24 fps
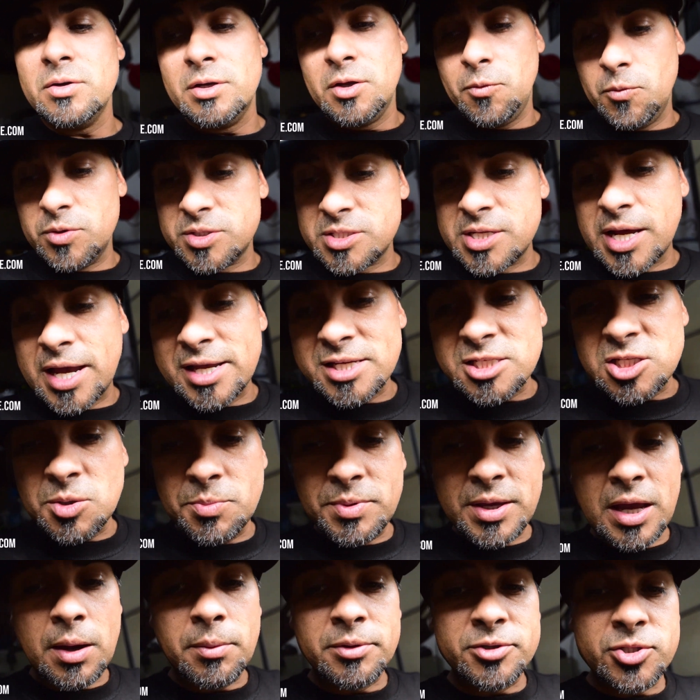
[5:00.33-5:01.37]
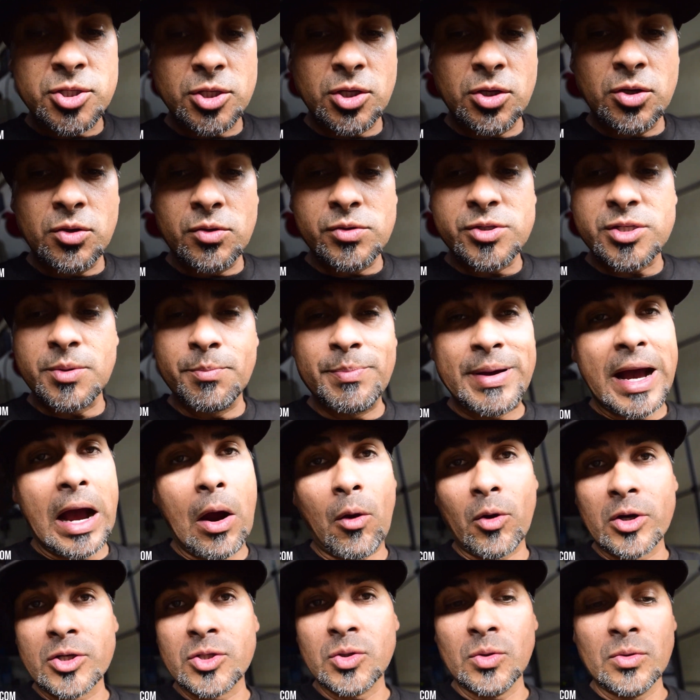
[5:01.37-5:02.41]
and it was nice to be able to use some
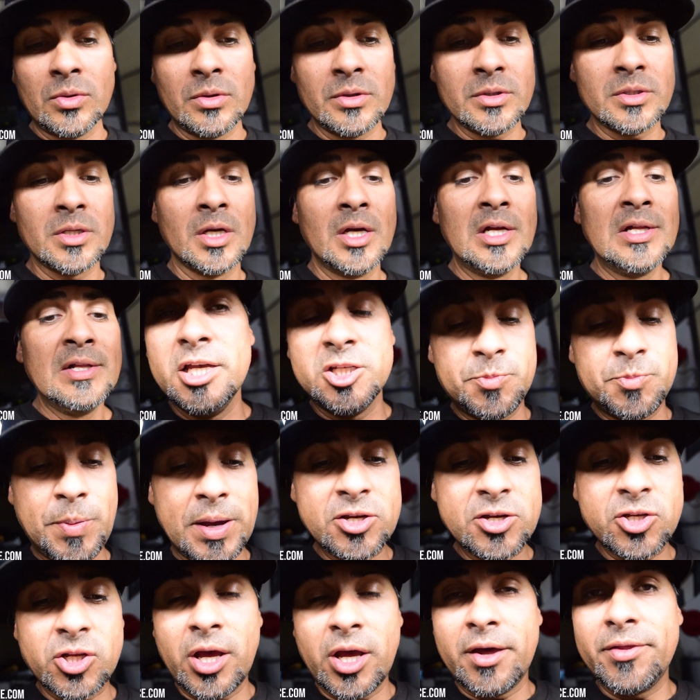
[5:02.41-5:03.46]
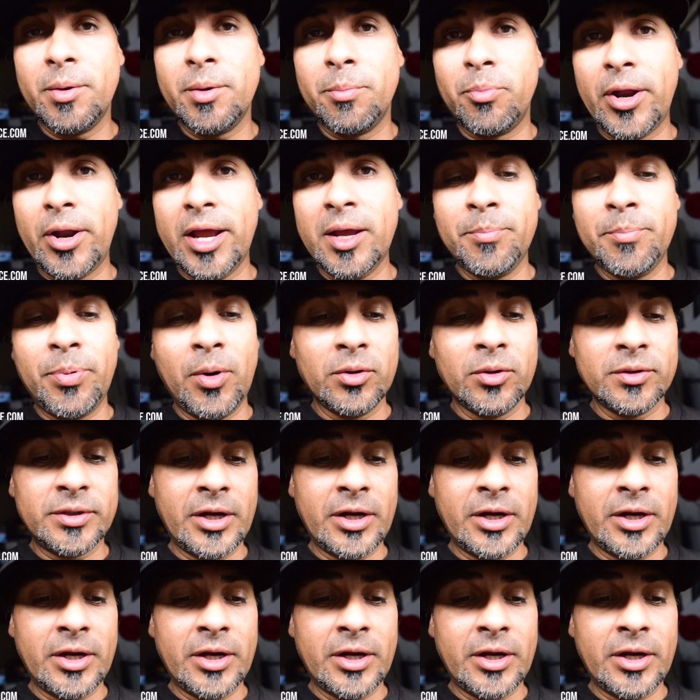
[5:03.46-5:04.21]
power tools, especially on the brake bolt